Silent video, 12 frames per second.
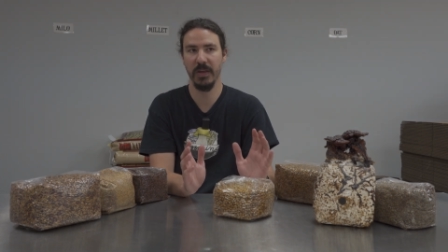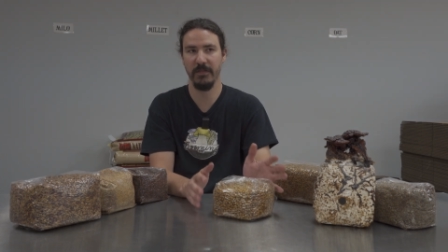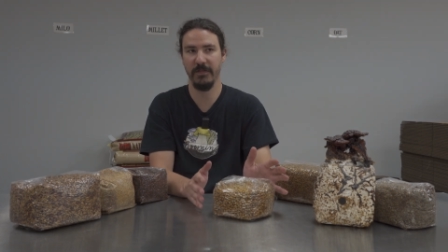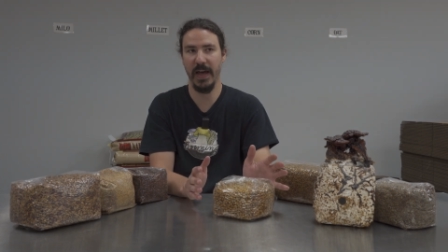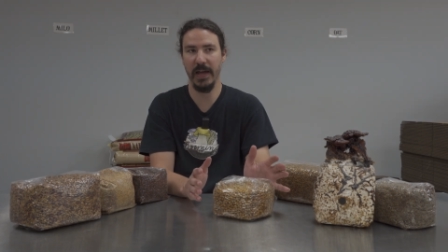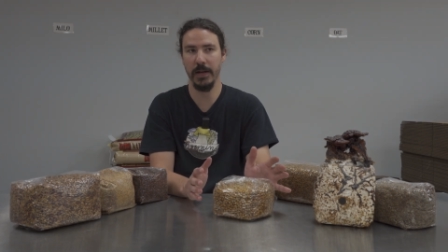
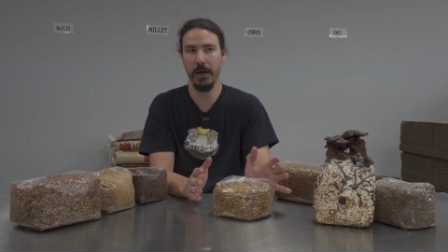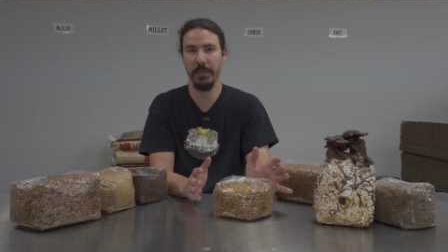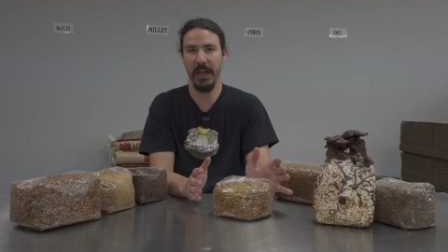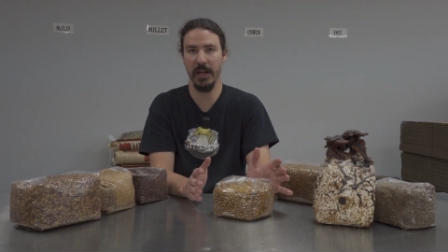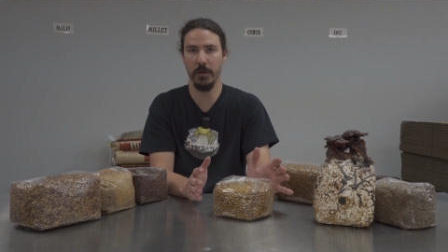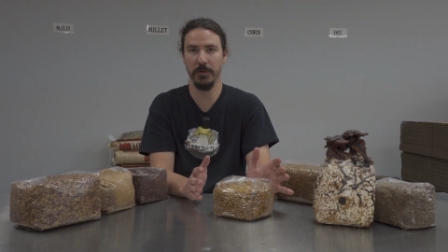fatten up
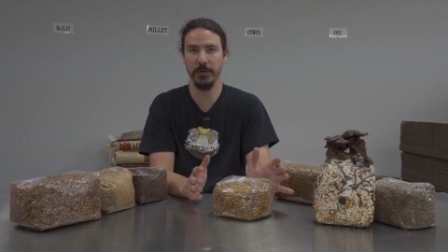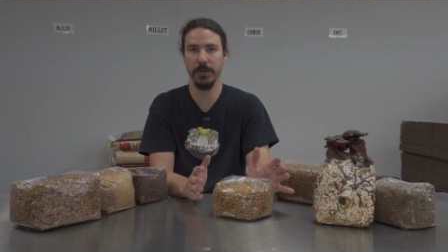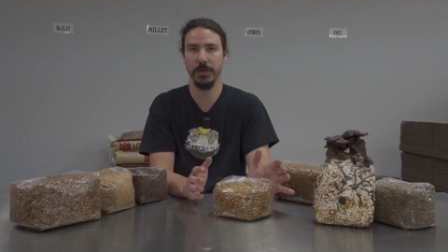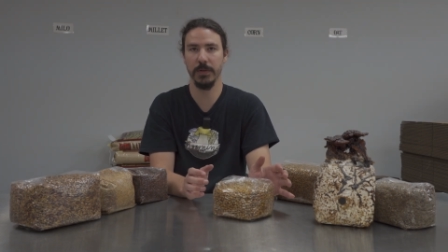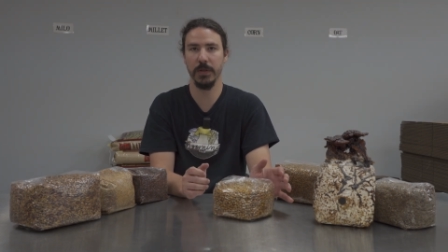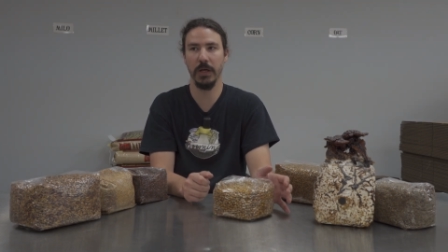
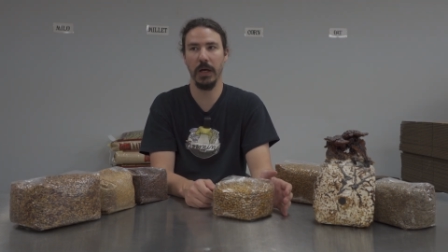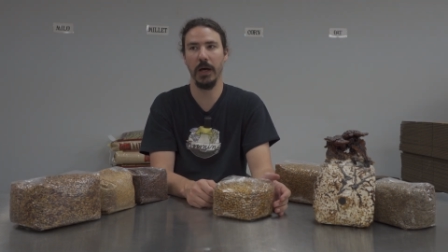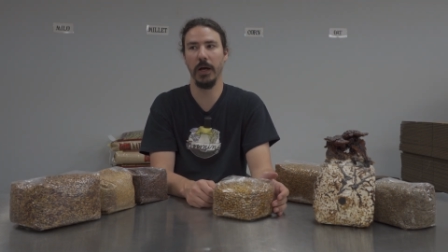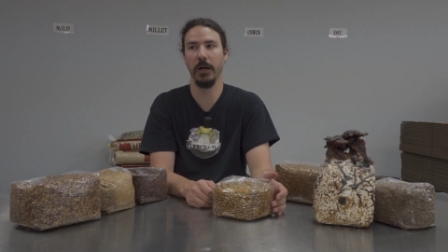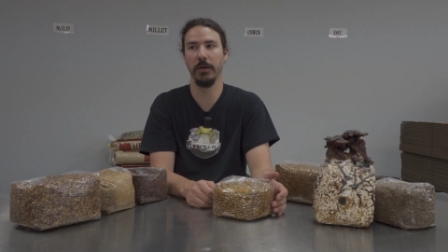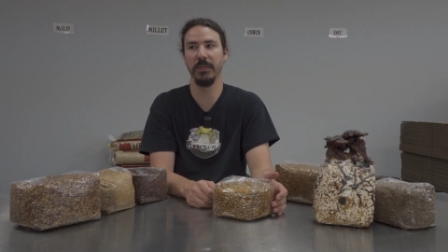animals.
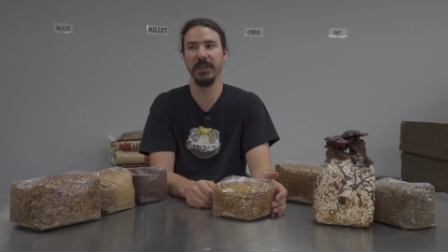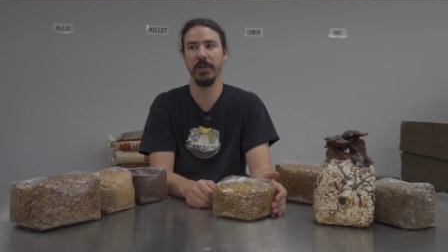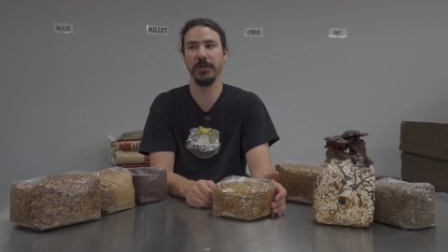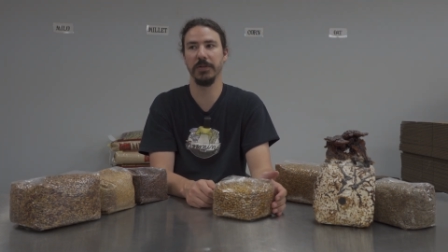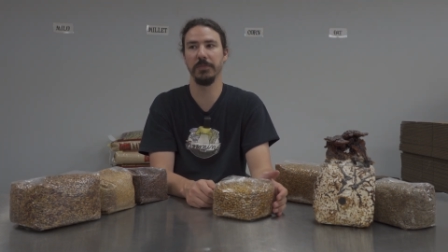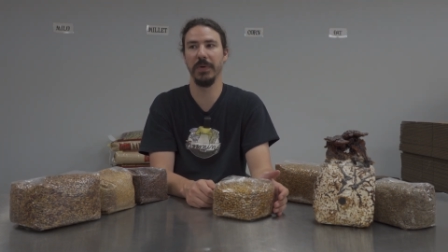Um, it's
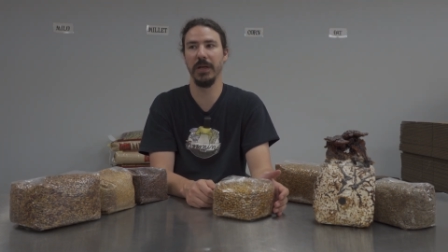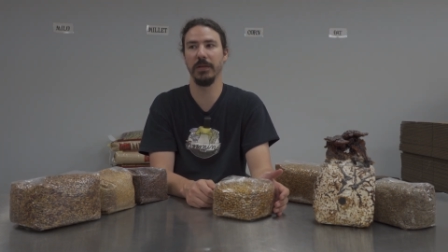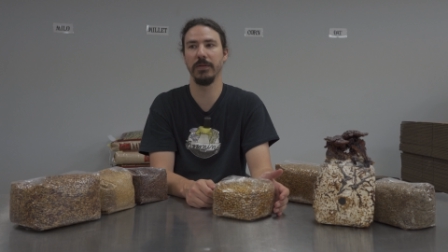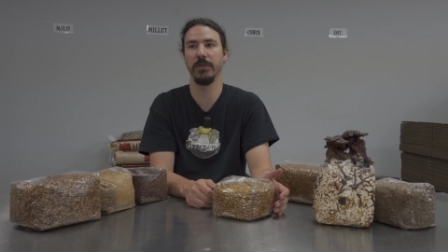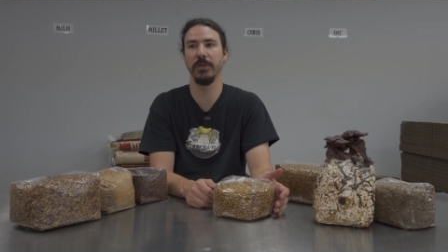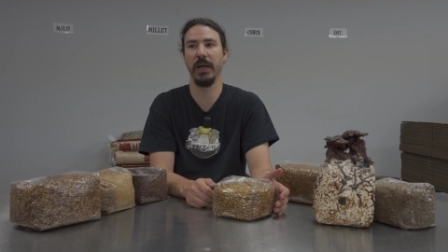also
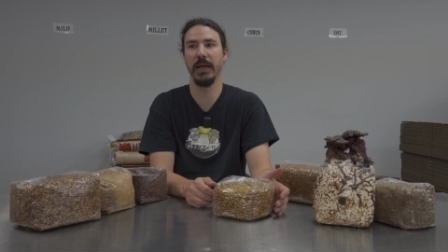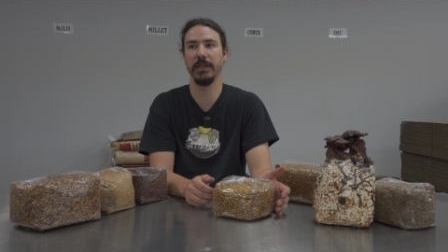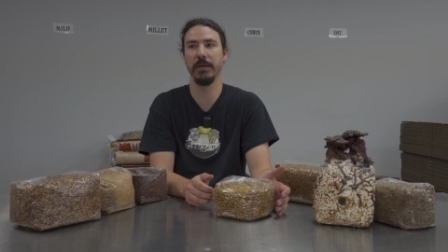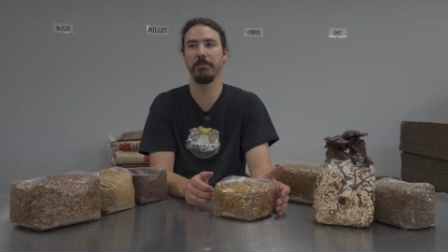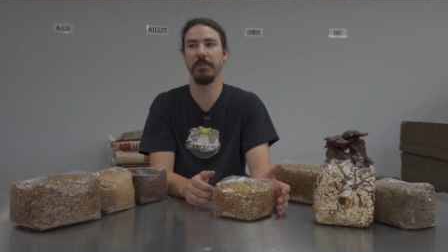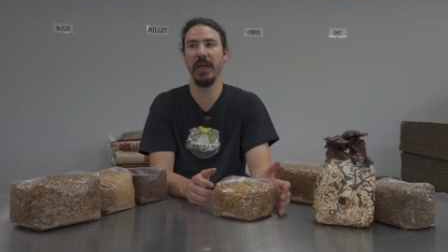made as
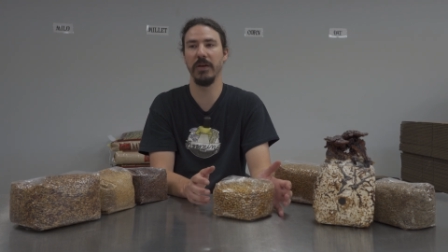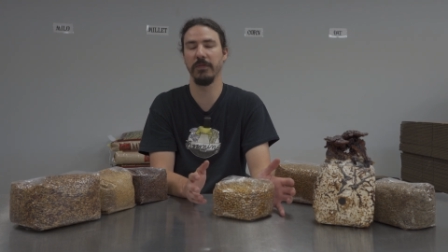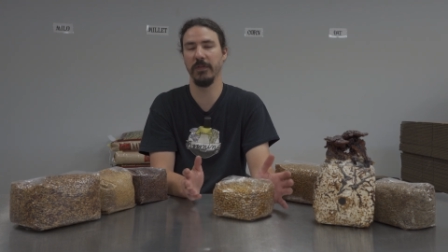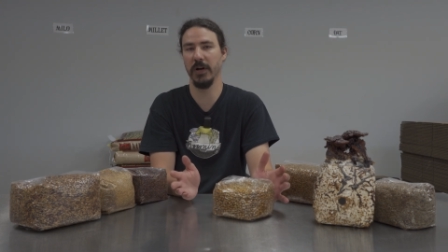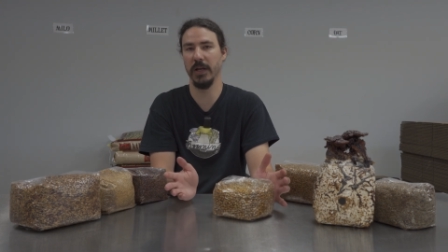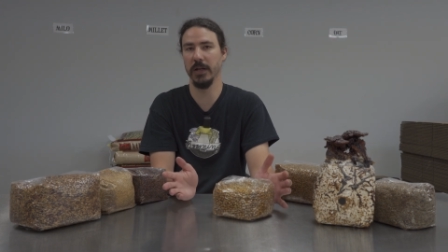a bait
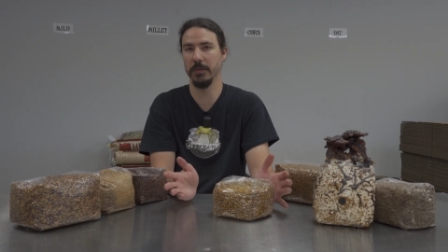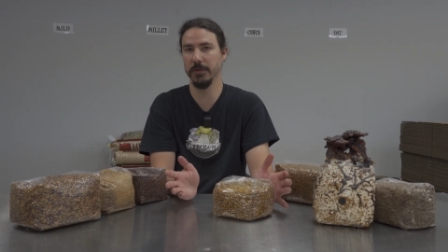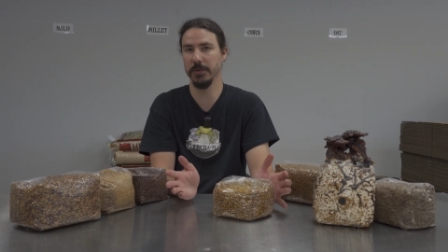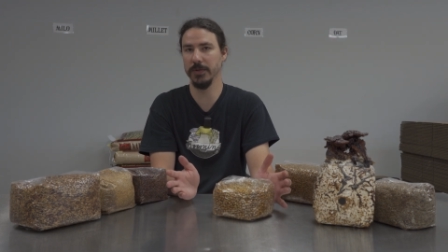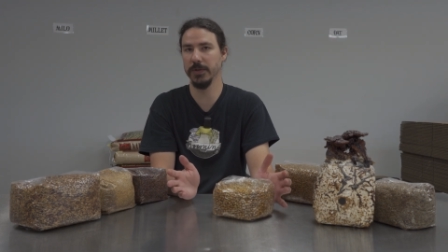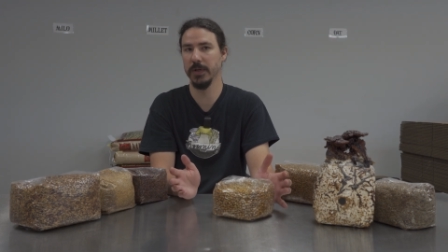for
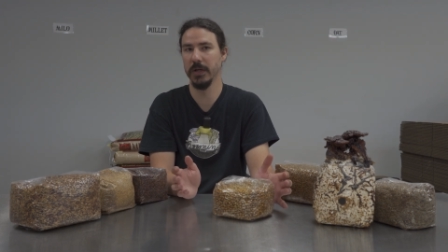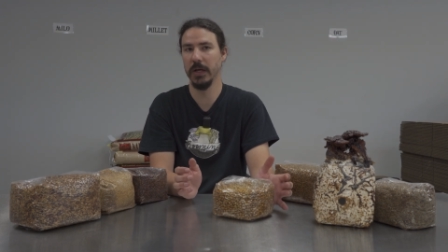animals.